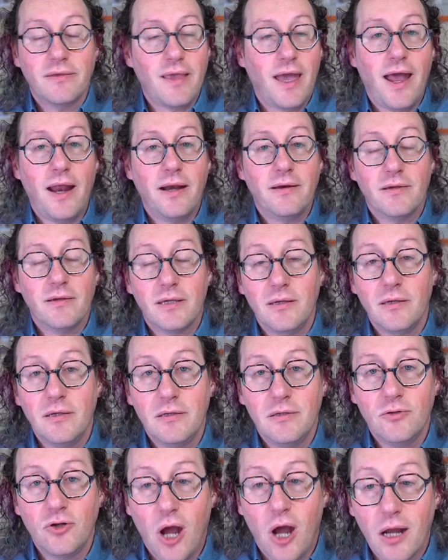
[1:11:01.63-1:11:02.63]
that he
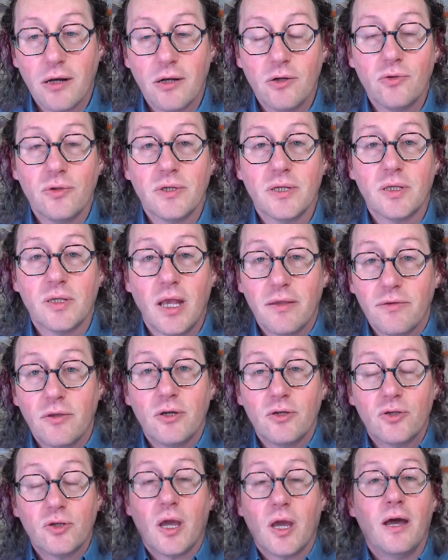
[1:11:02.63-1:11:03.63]
not only said
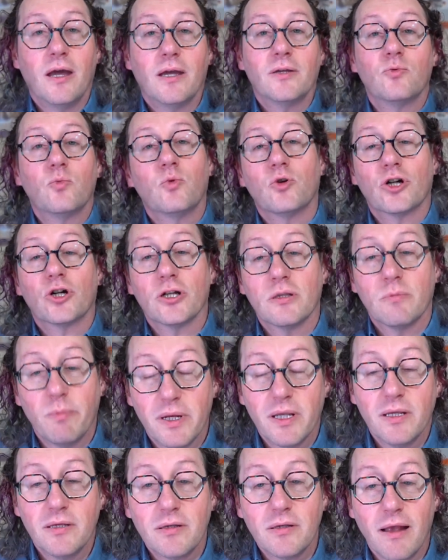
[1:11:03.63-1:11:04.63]
those kind words,
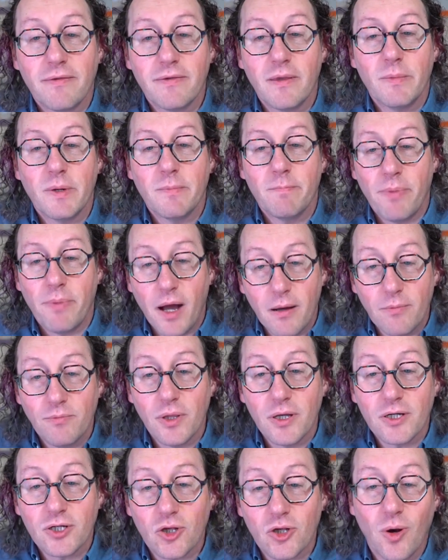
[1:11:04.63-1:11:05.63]
but he said them in
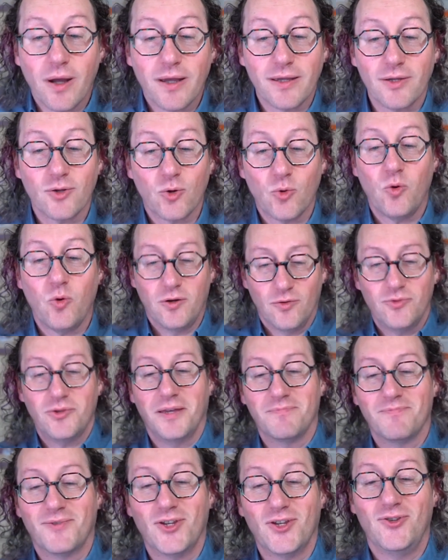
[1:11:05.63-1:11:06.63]
public so I can quote
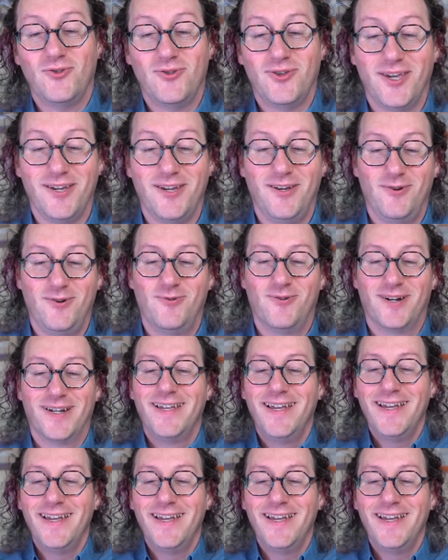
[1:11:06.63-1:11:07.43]
them to you.